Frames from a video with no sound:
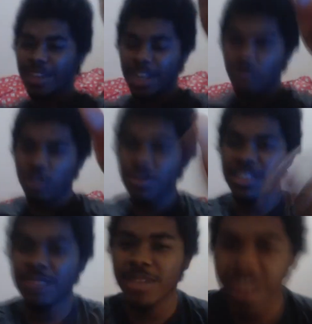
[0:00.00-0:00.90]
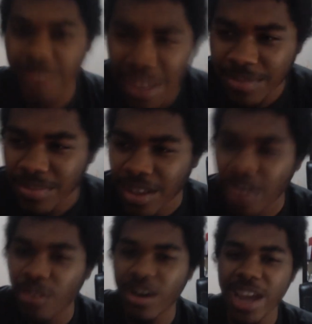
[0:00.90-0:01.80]
this was MD12 TV.
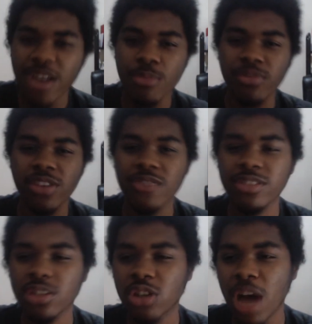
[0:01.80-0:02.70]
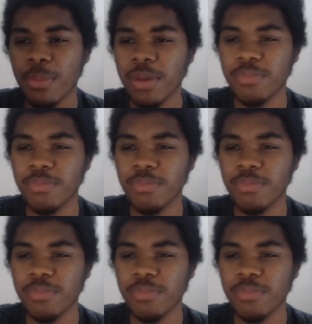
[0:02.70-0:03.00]
Rate, comment, favorite, and subscribe.